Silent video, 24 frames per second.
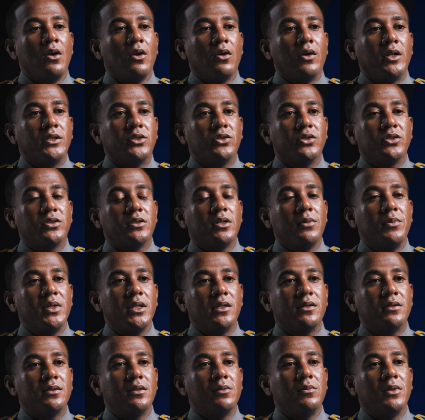Right, so some of
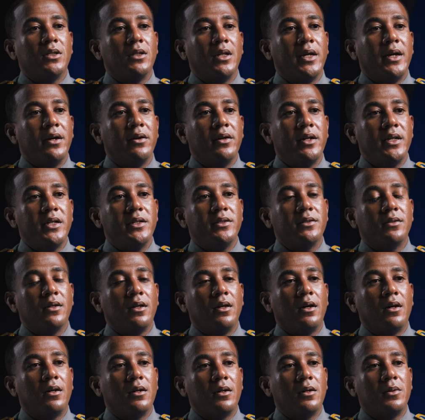the similarities
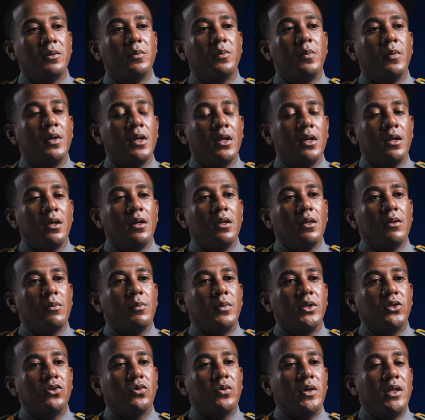
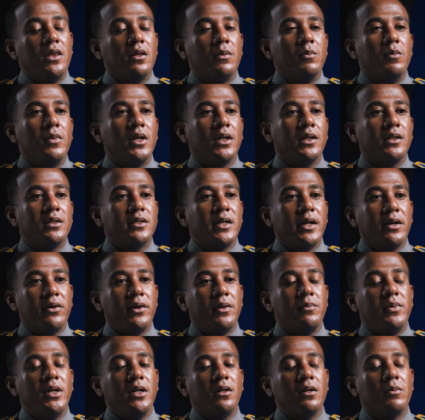between the
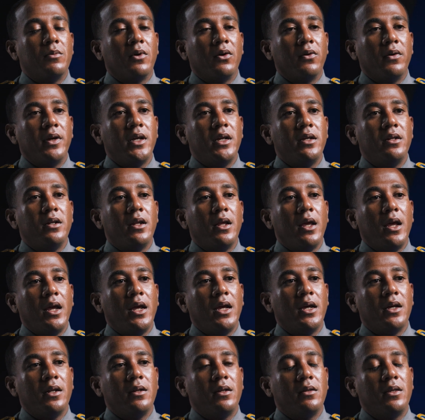military, being a Marine,
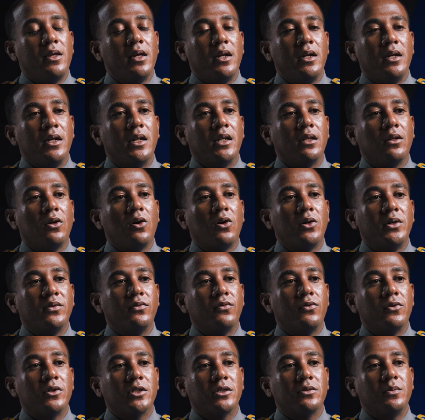and getting in law
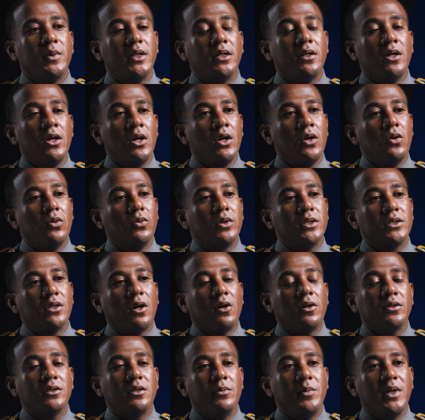enforcement was
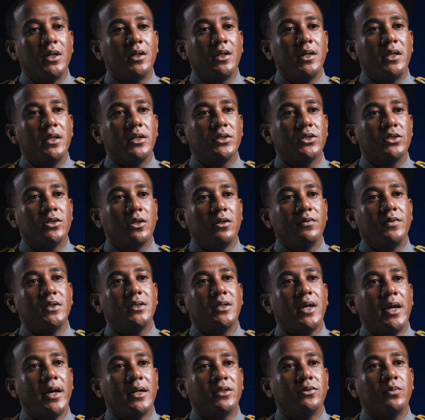ultimately the
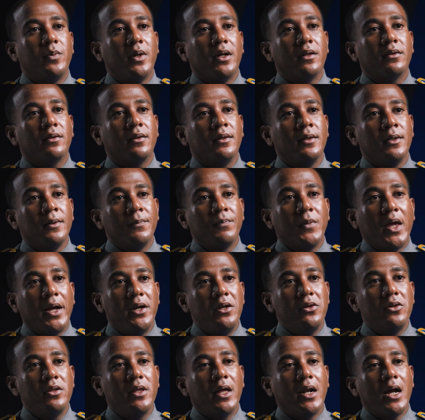service aspect. I
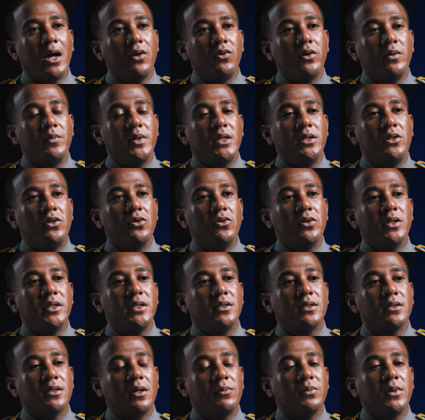knew that I would be
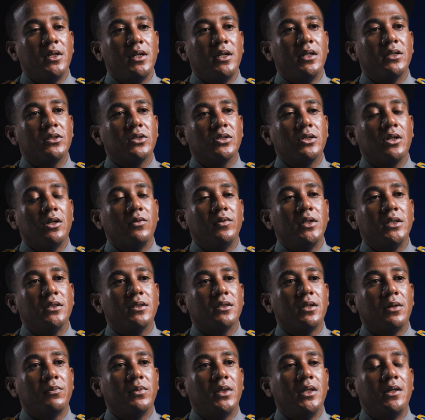doing something and serving
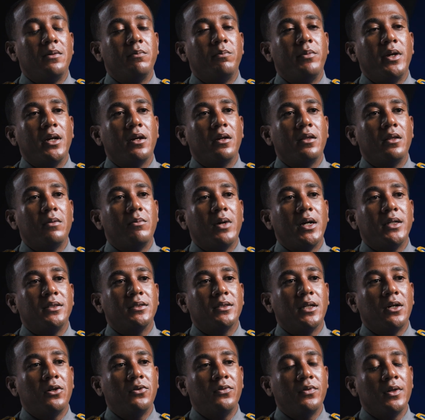something bigger than
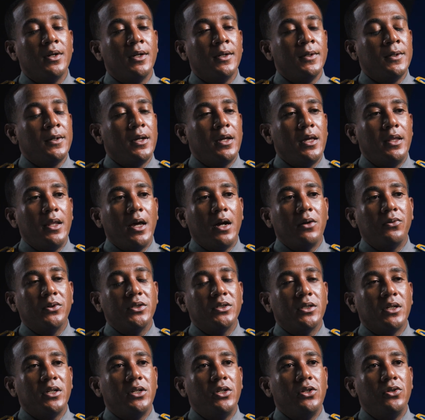myself, and that
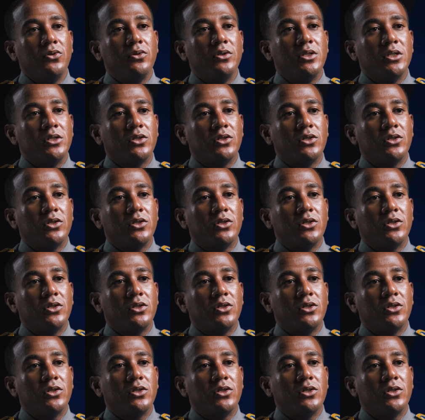was a huge